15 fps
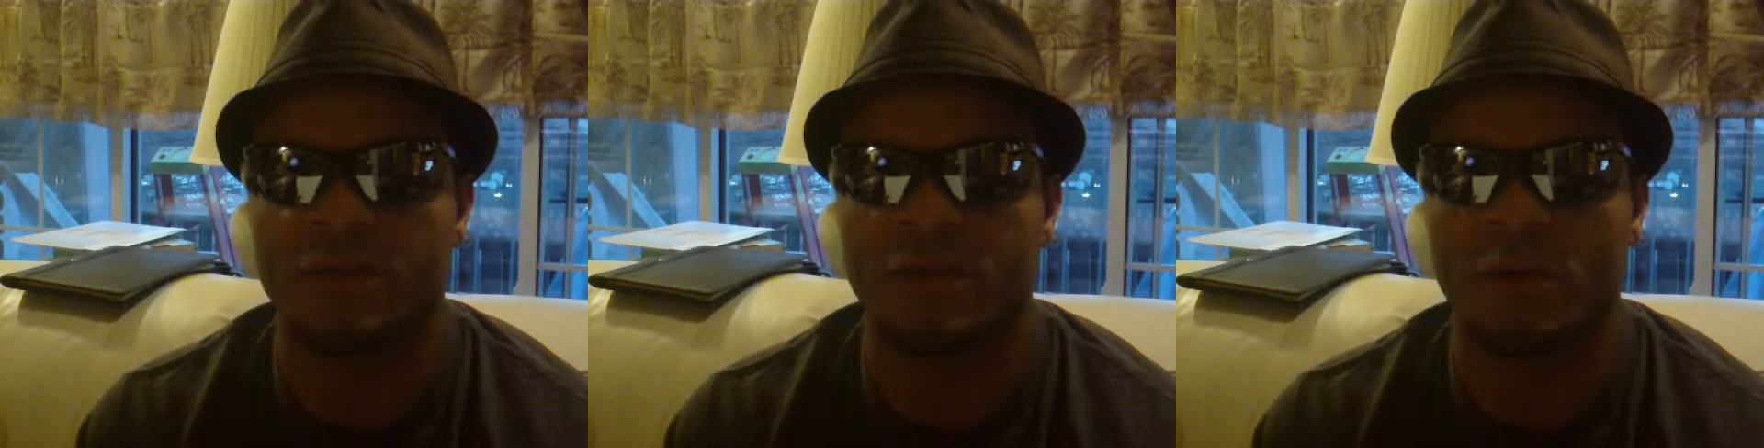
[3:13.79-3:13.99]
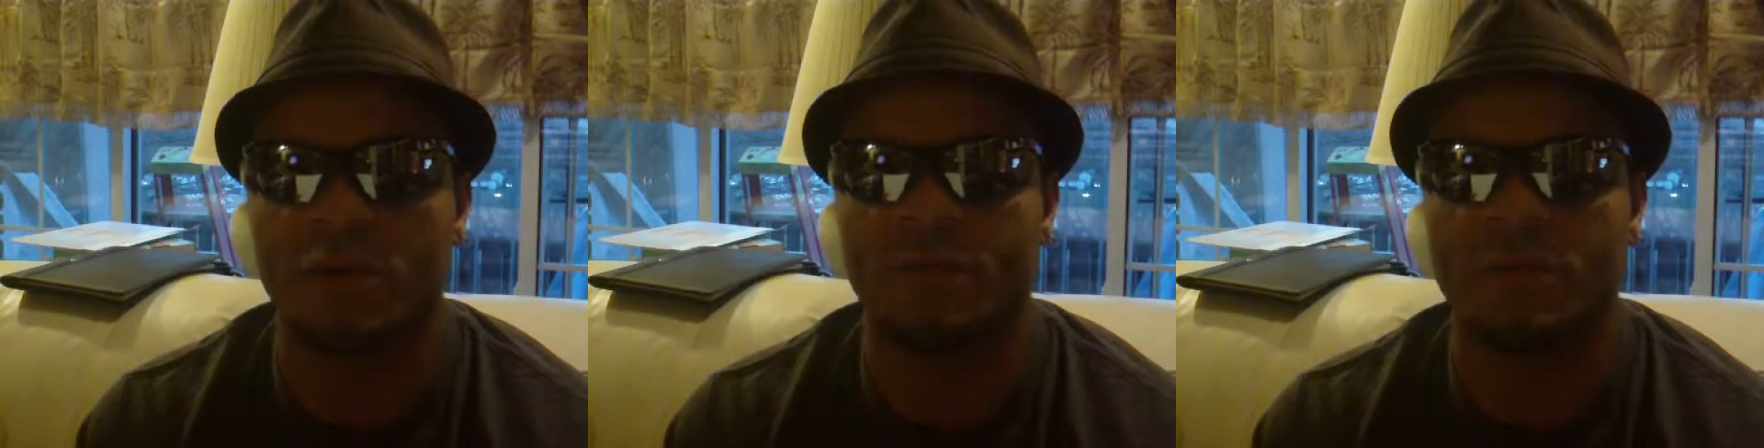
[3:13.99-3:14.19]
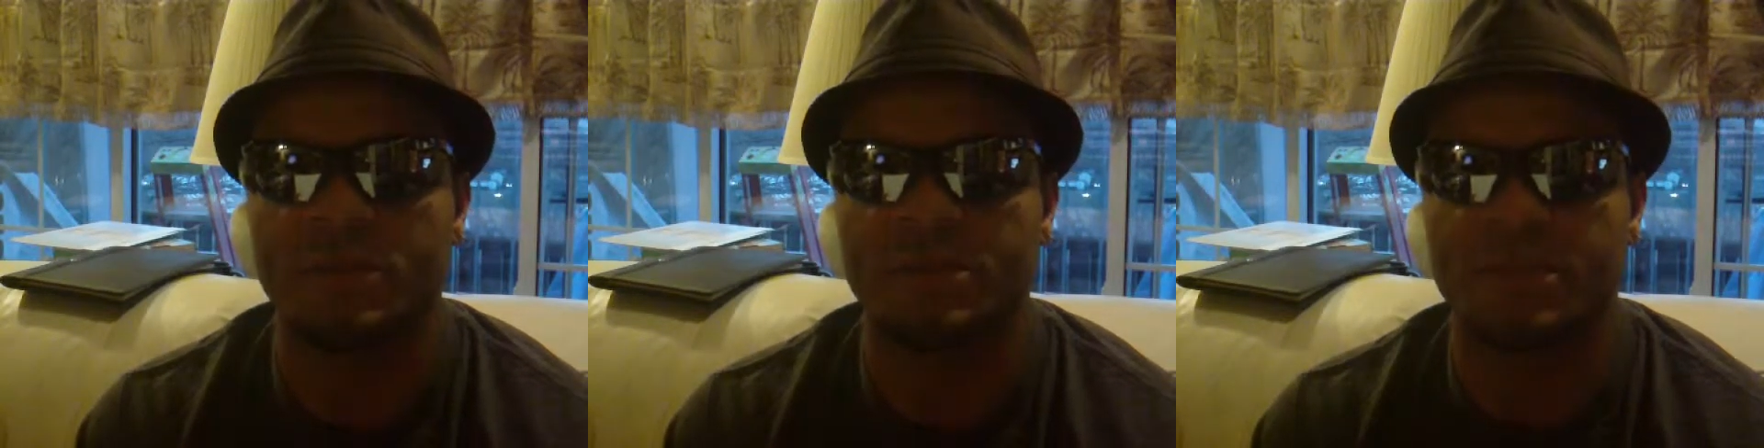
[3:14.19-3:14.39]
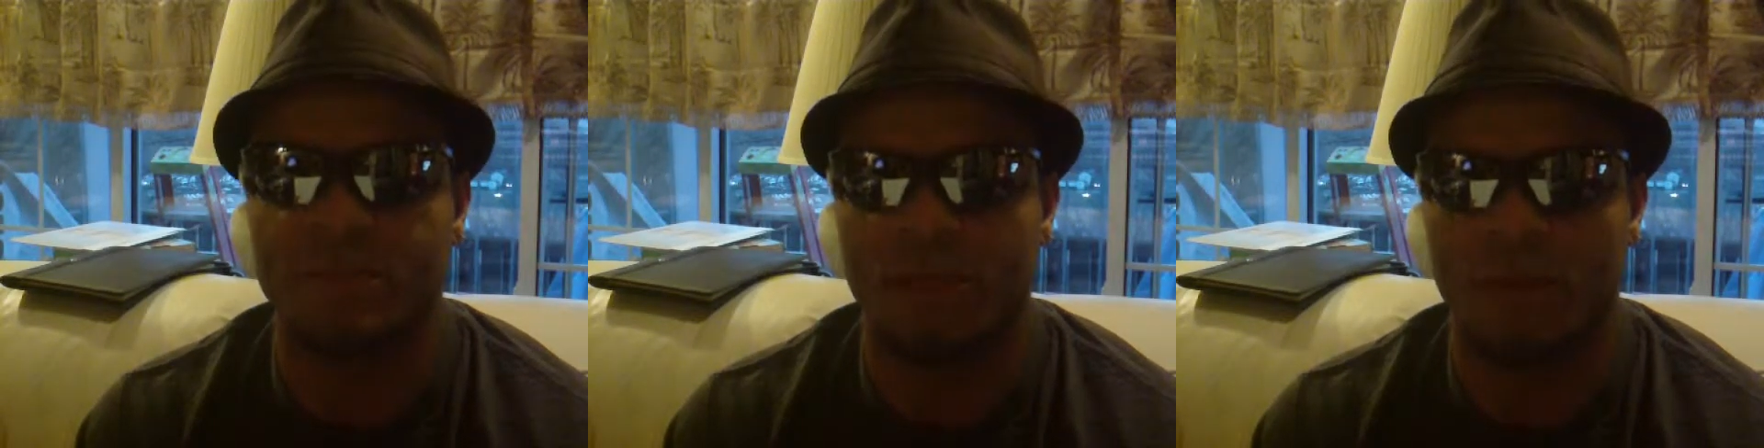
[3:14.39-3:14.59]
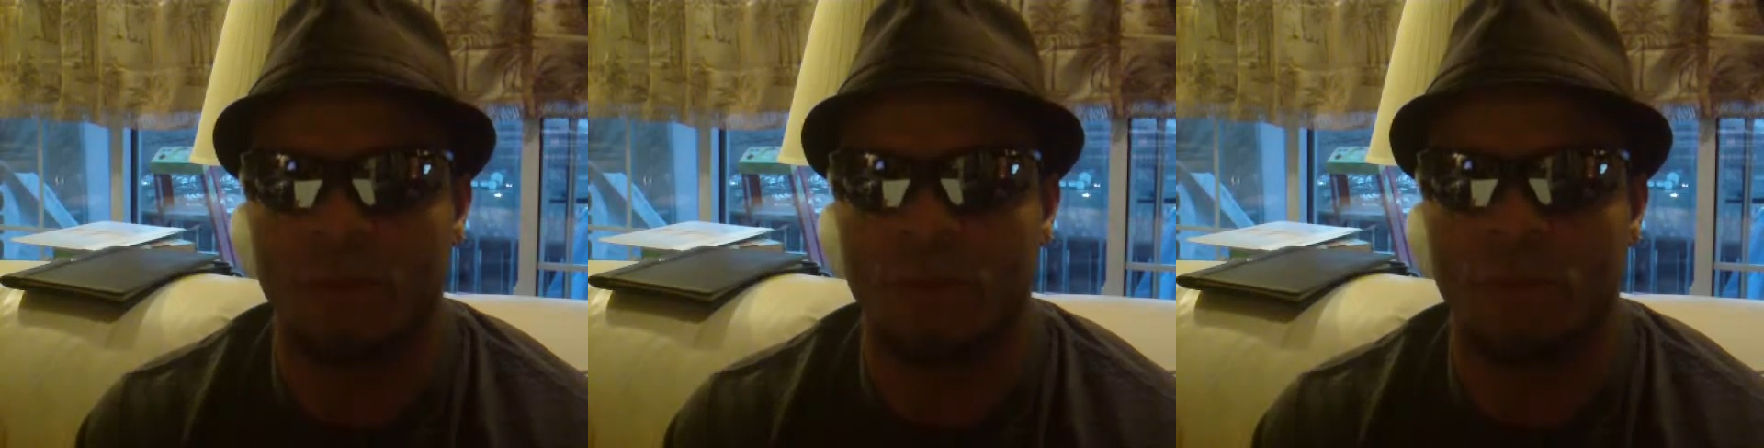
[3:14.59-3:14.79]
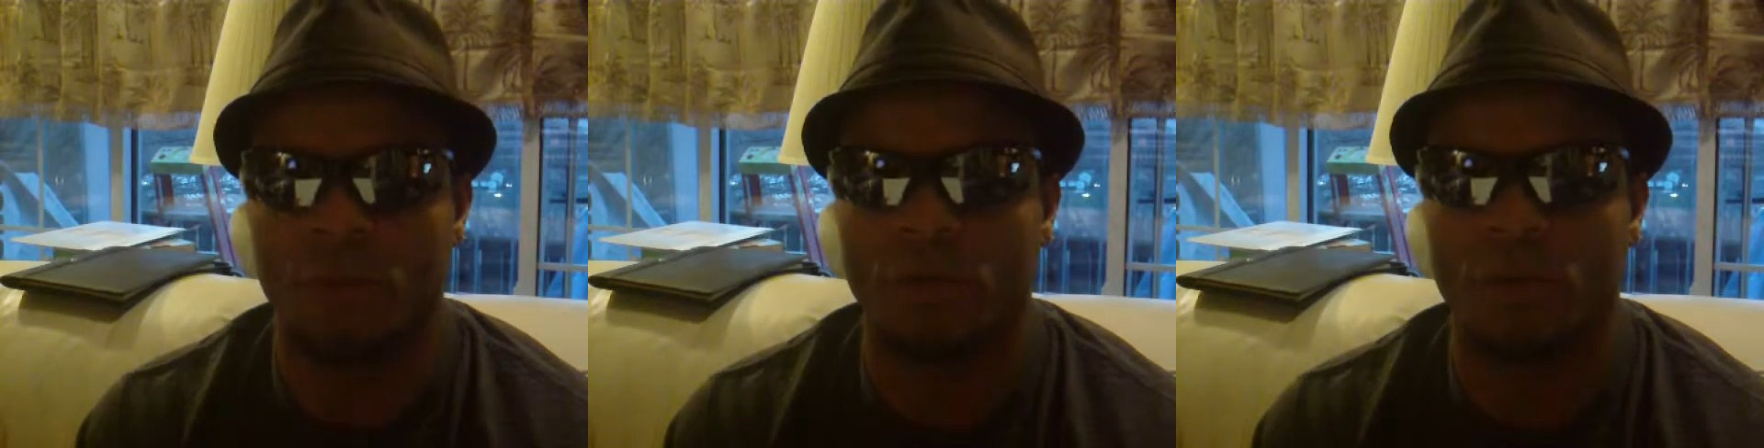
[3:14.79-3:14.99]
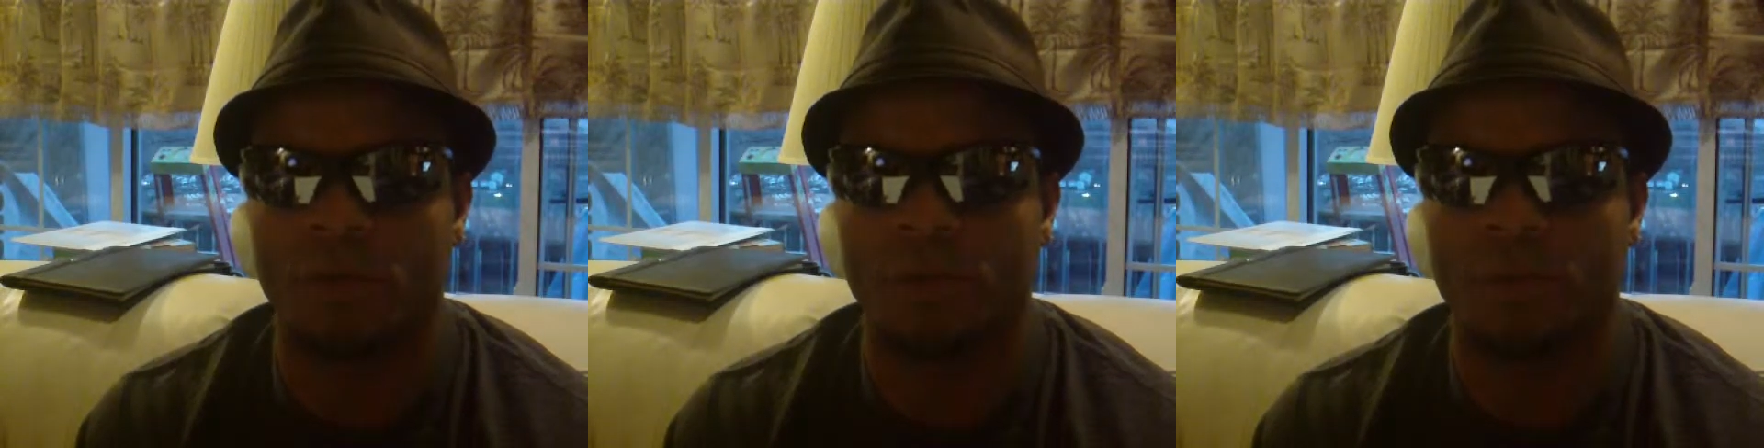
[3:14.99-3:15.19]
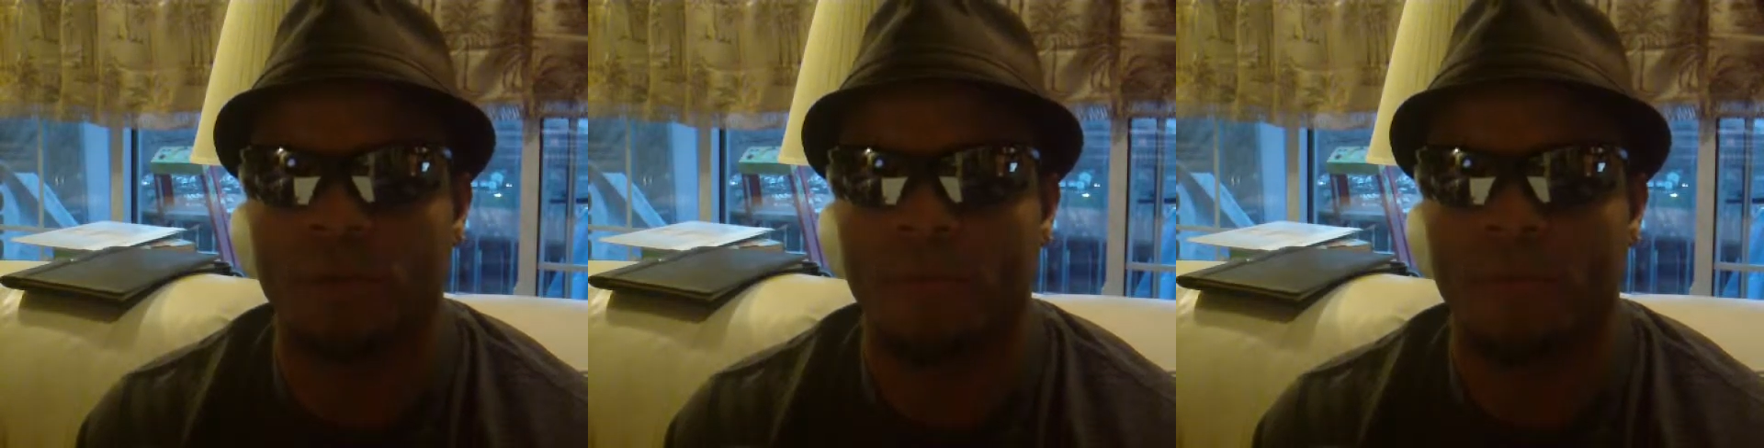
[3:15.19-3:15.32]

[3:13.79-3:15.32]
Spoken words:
to go from Samuel,